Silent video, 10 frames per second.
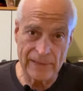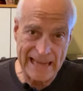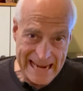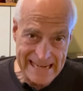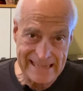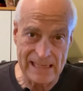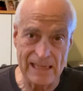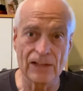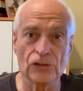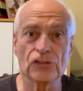achy
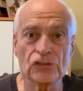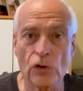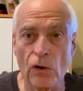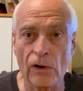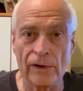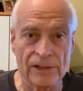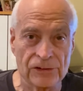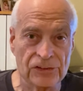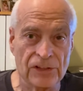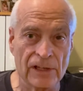and sore and
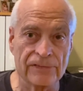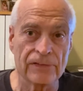stiff,